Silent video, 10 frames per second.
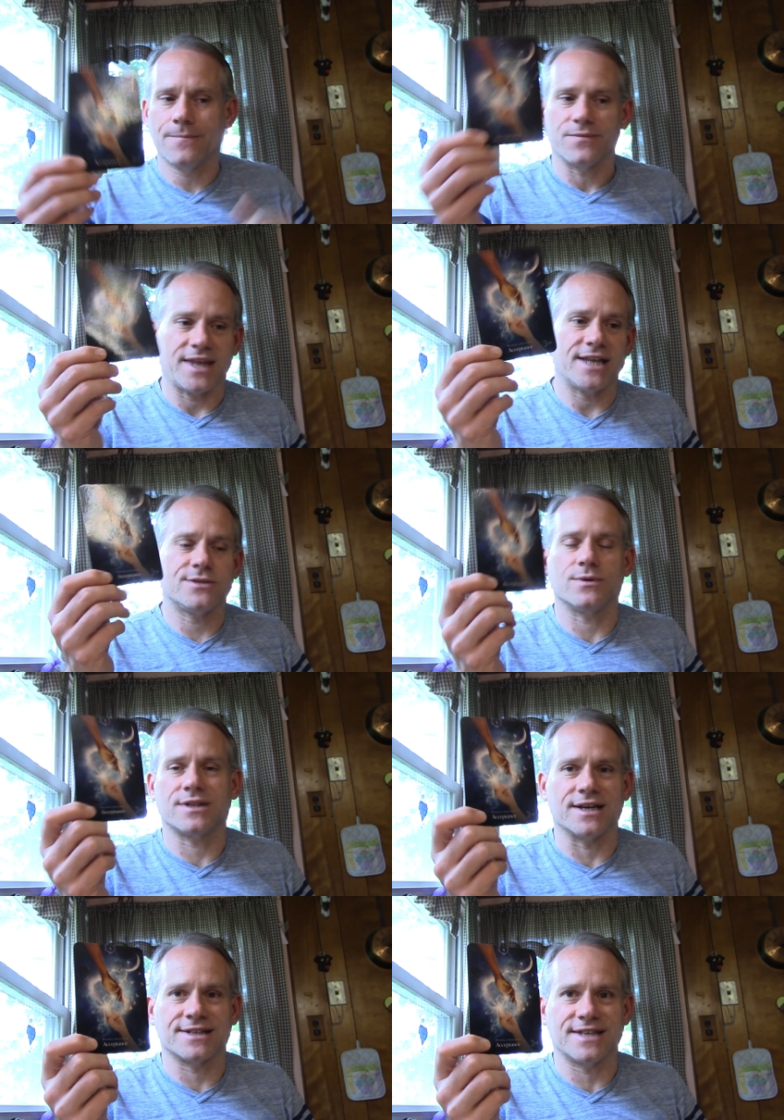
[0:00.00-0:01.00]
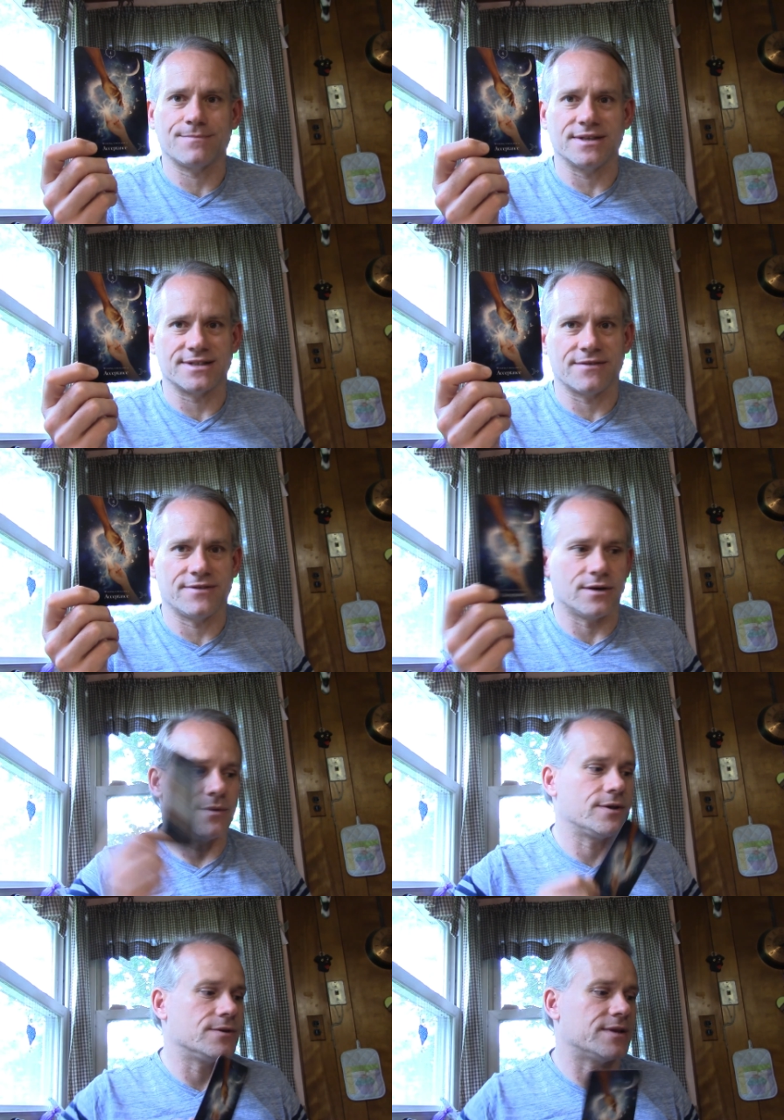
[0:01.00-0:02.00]
that's what the acceptance I feel
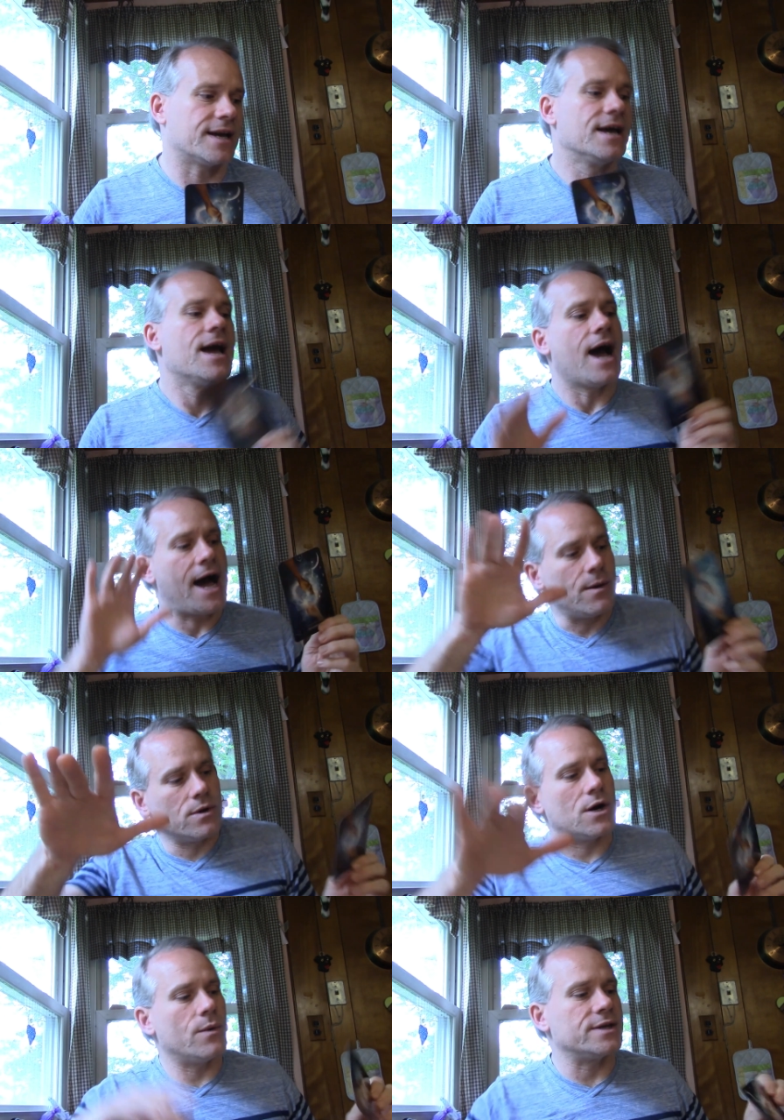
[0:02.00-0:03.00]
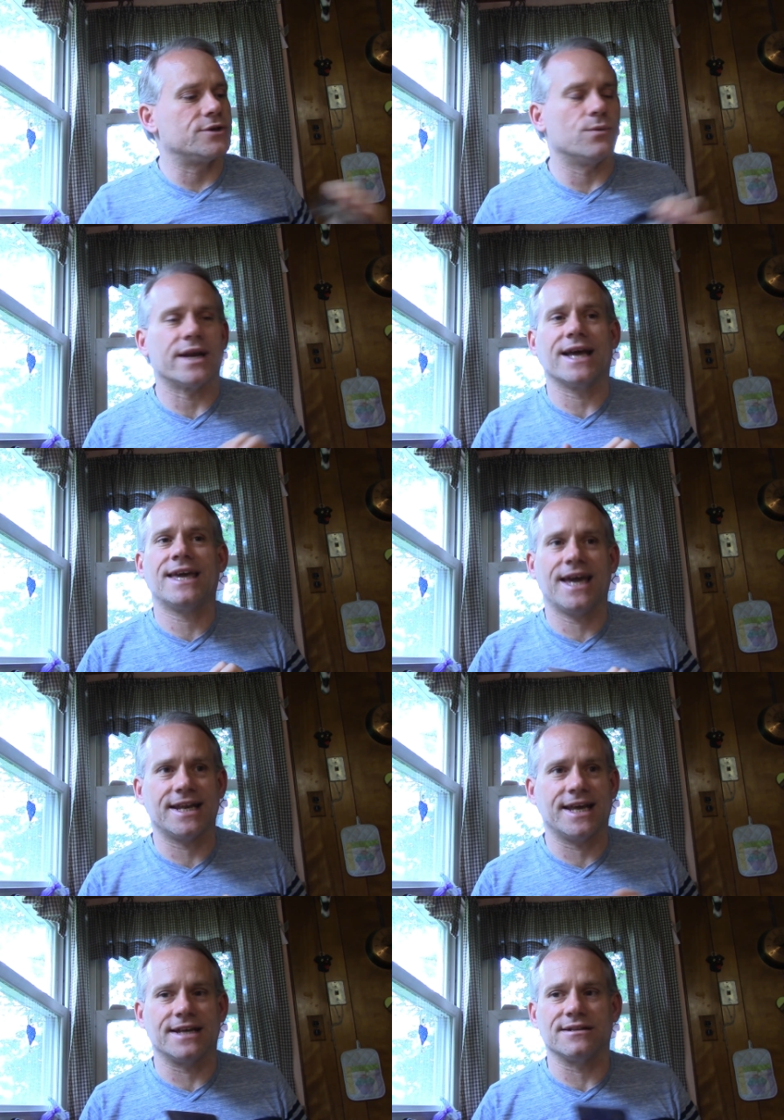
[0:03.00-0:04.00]
with you. Like I will go into what I
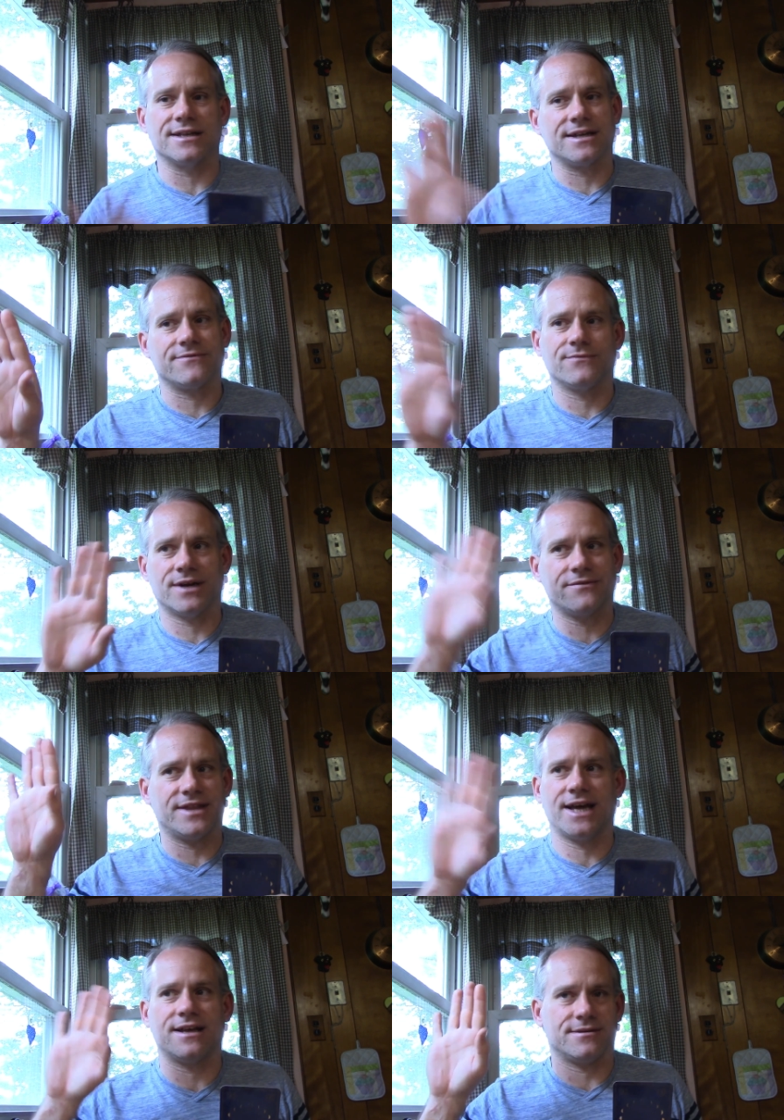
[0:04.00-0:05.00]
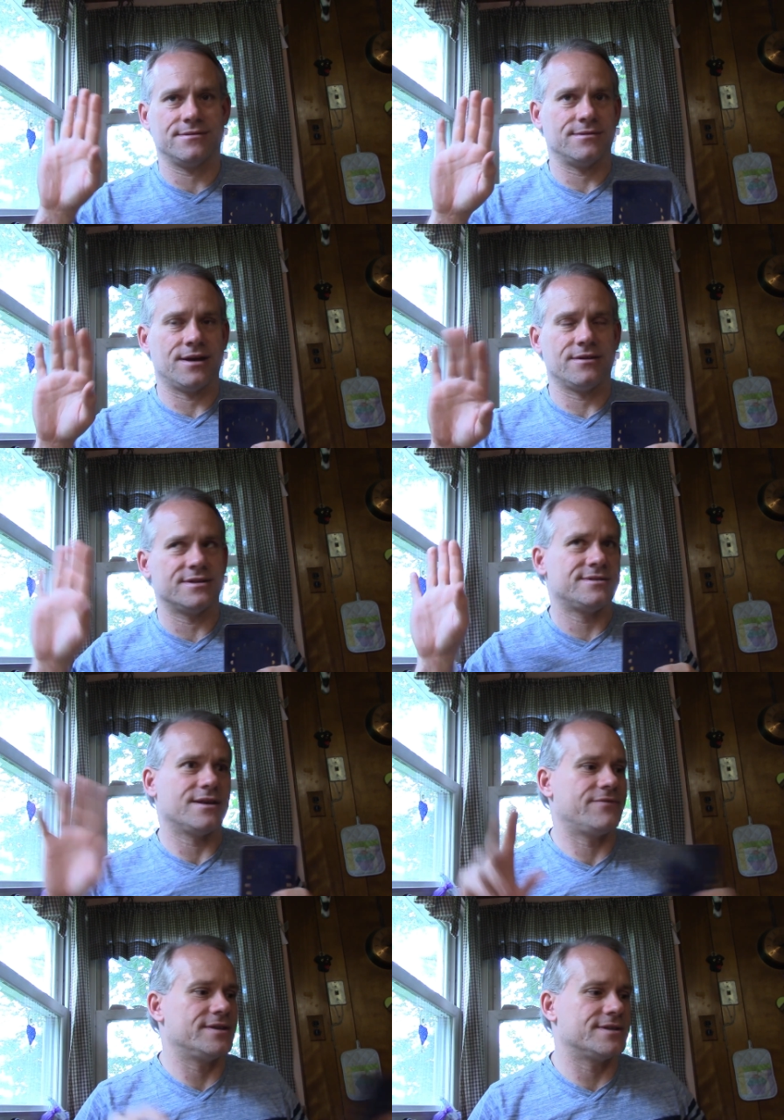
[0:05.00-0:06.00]
can handle, and whatever that other
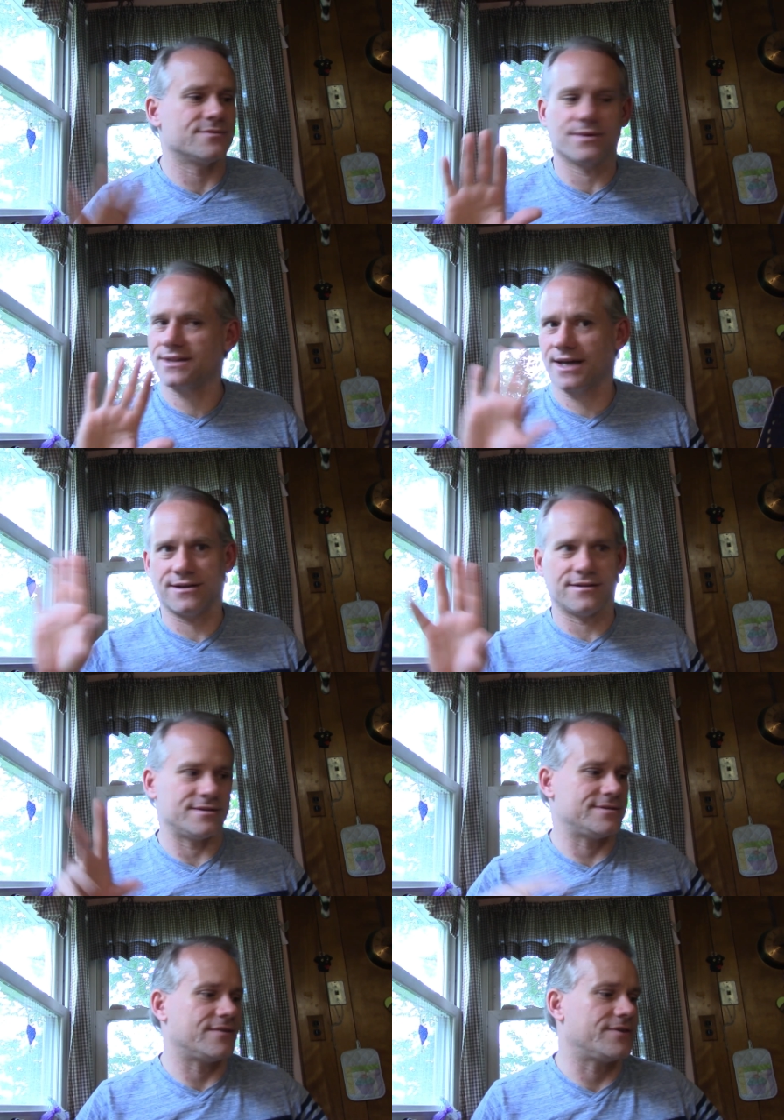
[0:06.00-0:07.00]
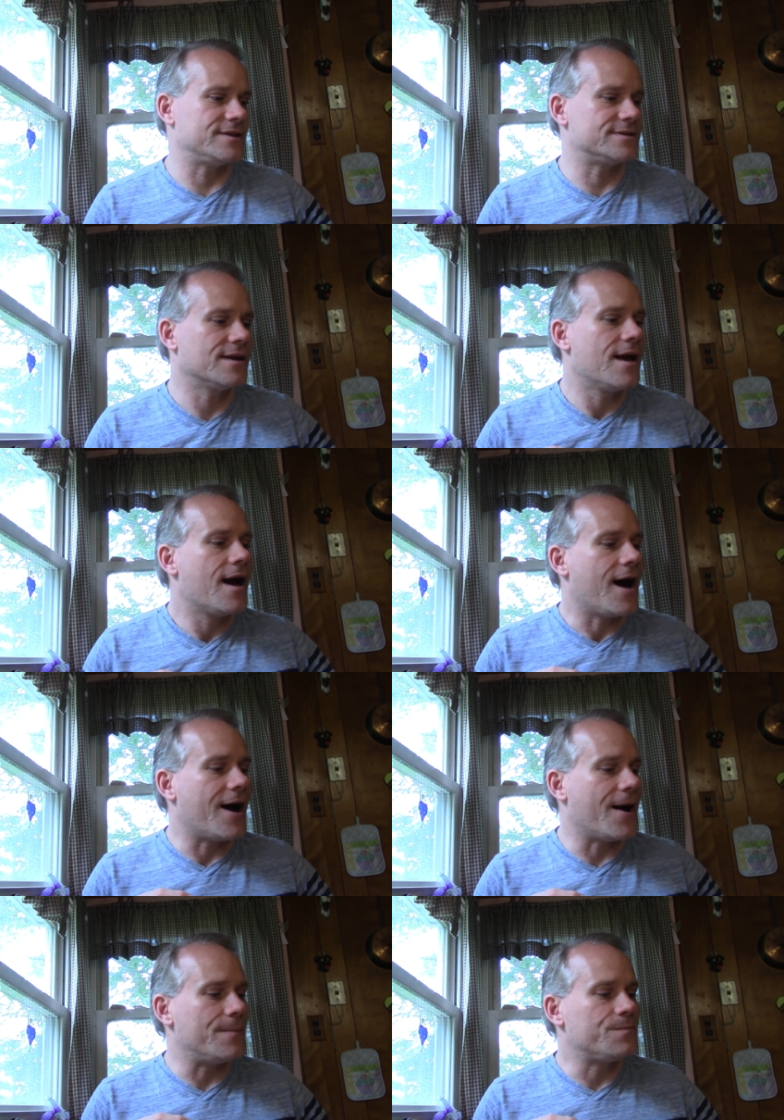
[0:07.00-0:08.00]
stuff is, is what that other stuff is.
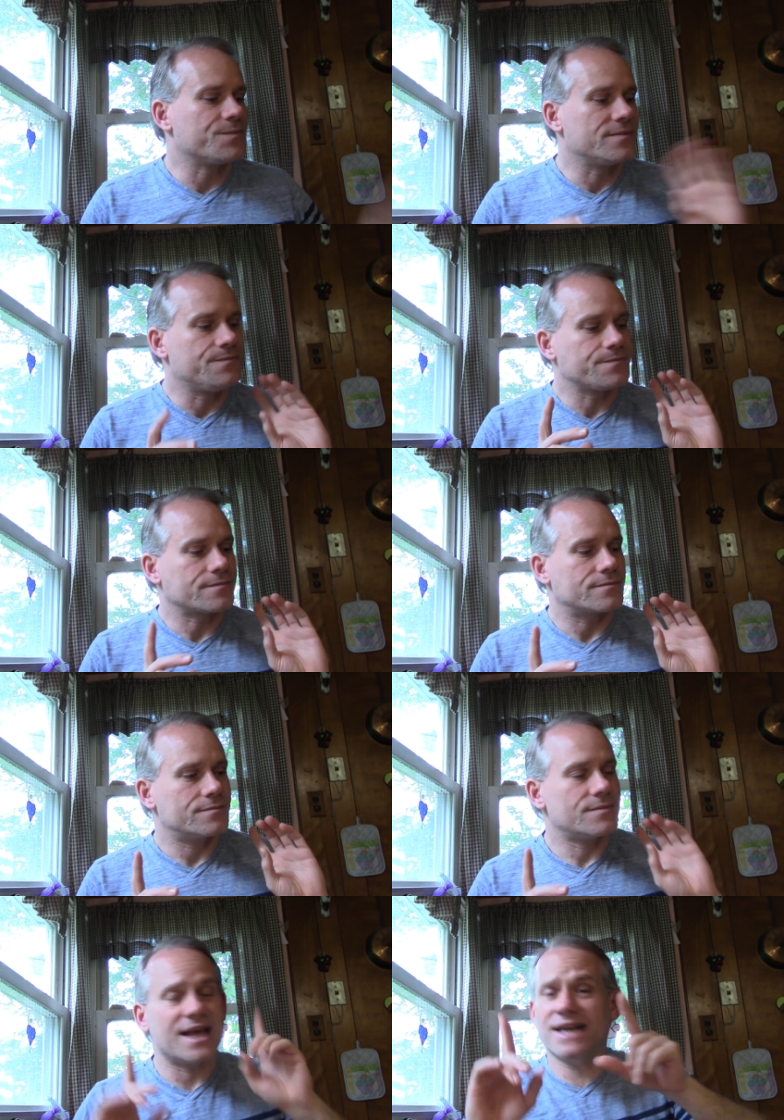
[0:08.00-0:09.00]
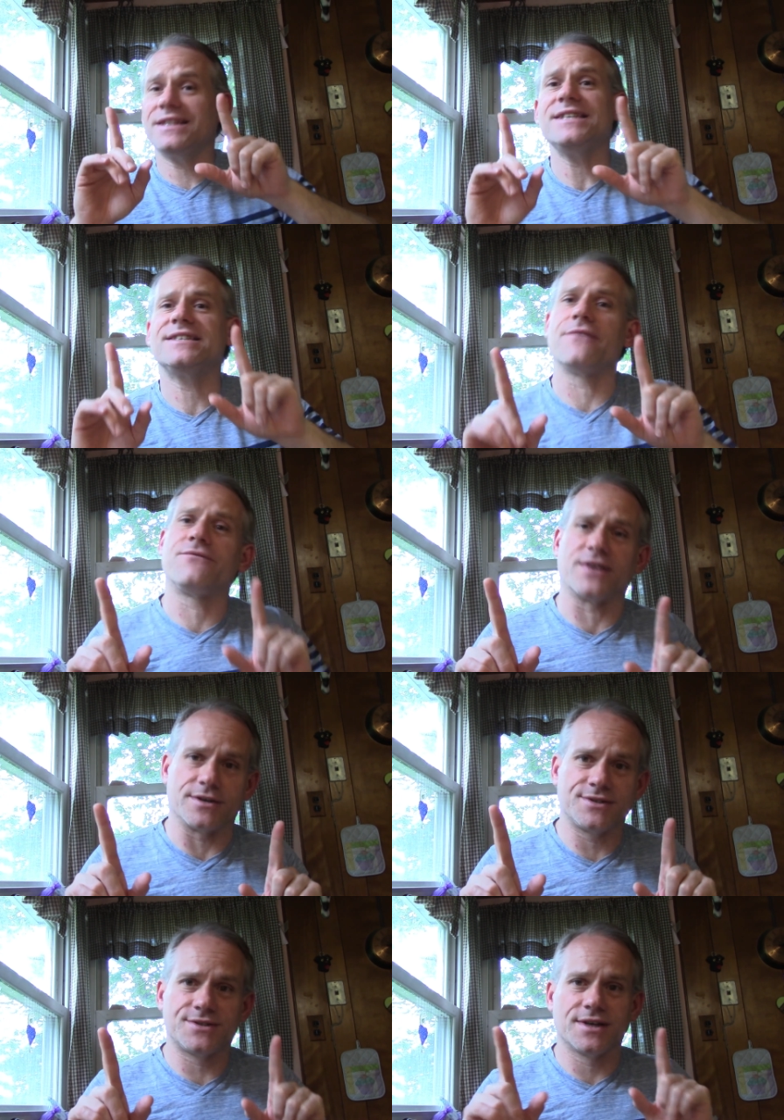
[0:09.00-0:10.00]
Um, at least at
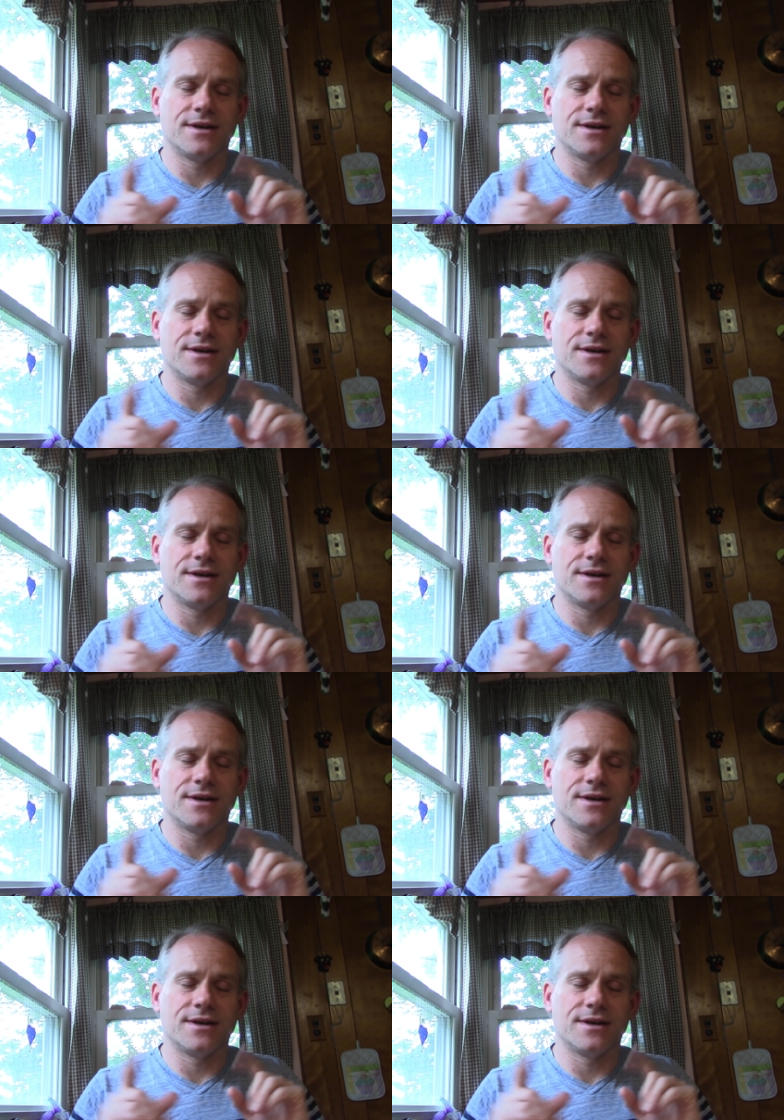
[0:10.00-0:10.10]
first,